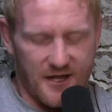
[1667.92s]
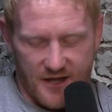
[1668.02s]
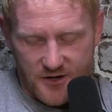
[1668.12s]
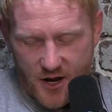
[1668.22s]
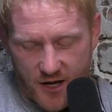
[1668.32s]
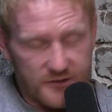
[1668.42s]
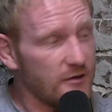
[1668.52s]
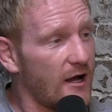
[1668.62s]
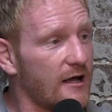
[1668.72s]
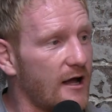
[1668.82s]
I
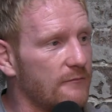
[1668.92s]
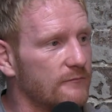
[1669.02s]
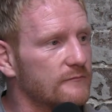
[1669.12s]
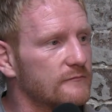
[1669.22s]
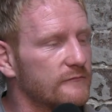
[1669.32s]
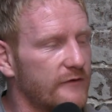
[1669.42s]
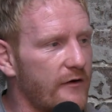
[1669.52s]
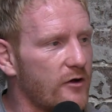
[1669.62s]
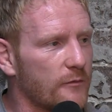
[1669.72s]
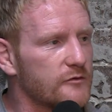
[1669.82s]
do. I'm
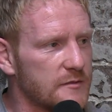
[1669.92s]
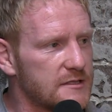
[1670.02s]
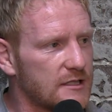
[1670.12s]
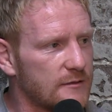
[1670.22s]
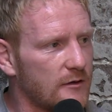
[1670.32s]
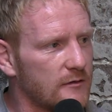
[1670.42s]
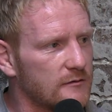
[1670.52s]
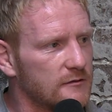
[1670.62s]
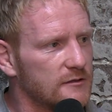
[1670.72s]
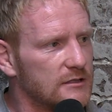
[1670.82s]
very optimistic about
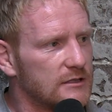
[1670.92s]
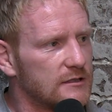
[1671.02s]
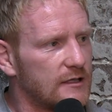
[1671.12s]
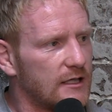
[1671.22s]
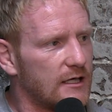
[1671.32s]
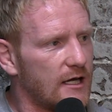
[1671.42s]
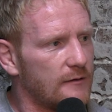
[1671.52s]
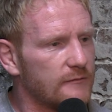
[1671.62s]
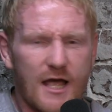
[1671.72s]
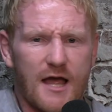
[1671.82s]
the...
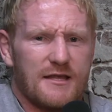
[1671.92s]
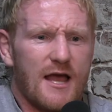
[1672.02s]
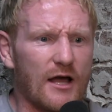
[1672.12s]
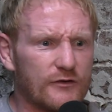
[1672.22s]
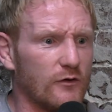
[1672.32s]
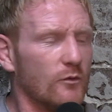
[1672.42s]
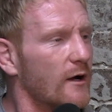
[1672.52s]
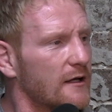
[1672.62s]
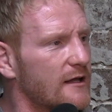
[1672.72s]
I do work.